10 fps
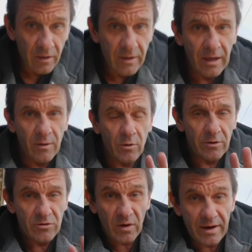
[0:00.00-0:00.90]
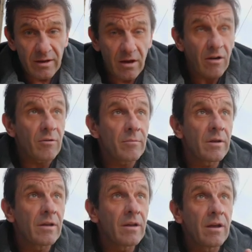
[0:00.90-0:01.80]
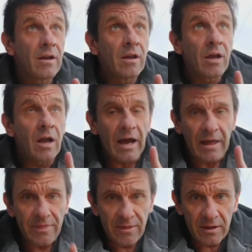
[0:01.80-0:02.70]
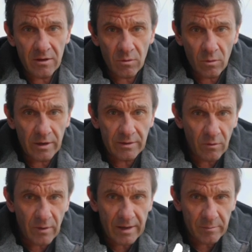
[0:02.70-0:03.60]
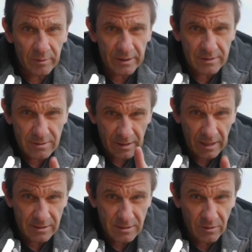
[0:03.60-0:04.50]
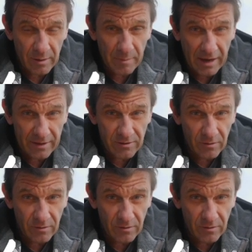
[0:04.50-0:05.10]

Okay, we're trying to go home. I think we're at the right place to catch the right PATH